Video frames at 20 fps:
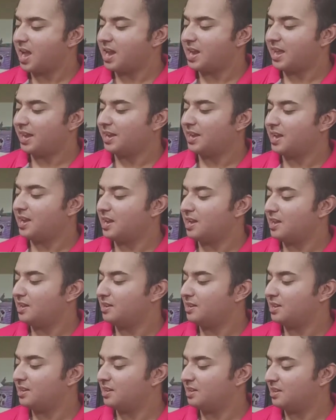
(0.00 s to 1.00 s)
and I
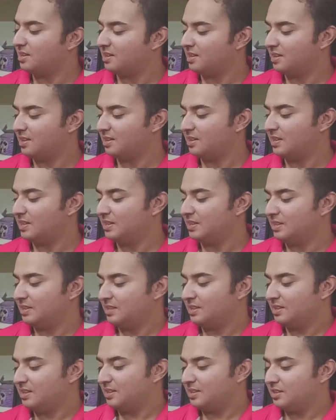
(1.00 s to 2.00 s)
can
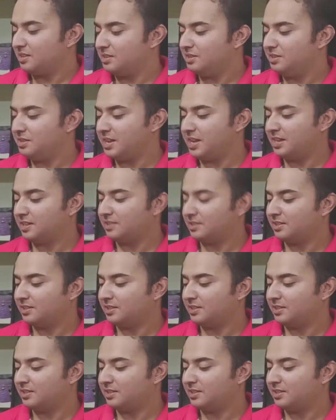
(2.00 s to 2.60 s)
let